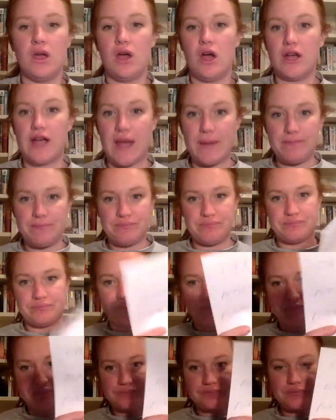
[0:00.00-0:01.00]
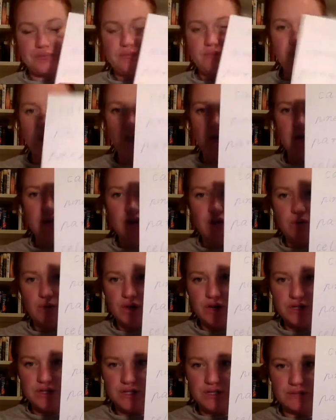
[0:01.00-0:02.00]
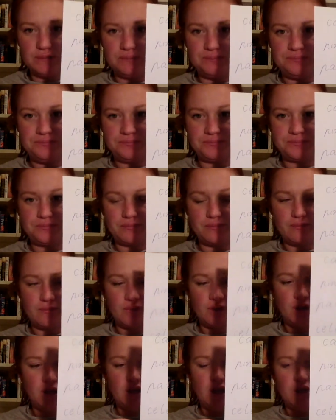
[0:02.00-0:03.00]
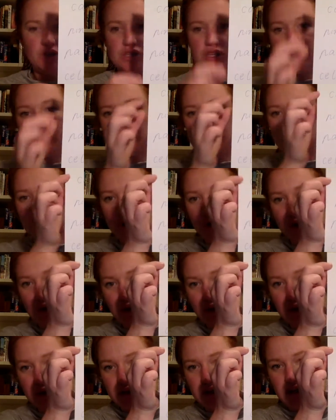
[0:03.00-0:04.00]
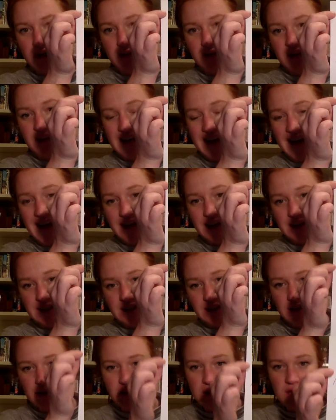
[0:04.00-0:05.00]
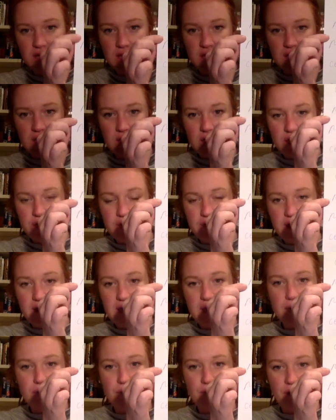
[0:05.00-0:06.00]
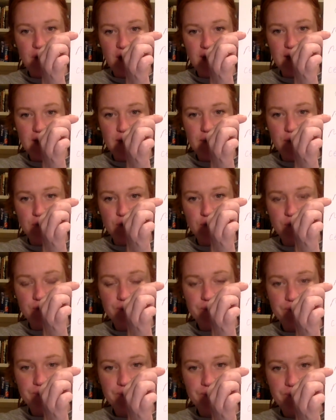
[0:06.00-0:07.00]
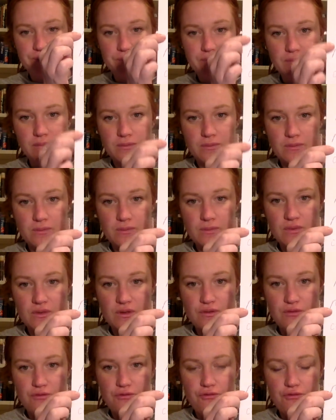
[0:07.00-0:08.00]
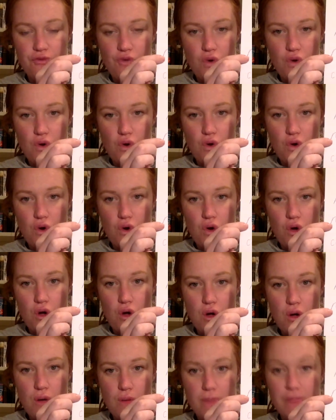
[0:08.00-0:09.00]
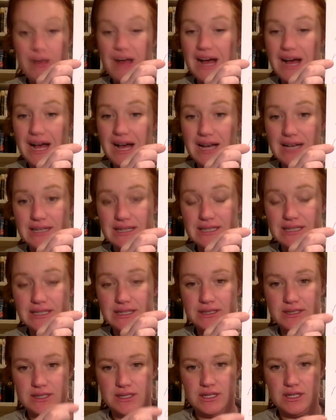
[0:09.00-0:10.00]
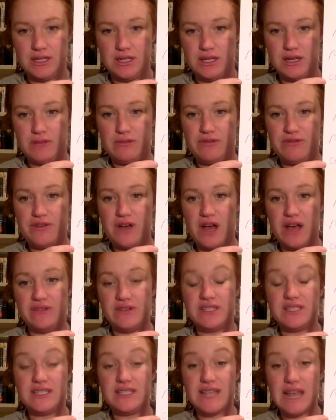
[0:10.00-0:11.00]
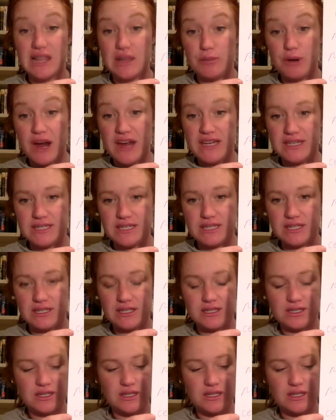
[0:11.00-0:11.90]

Okay, here are your words. So number 2 is going to be cat, 3, pineapple, 4, park, number 5 is celebrate,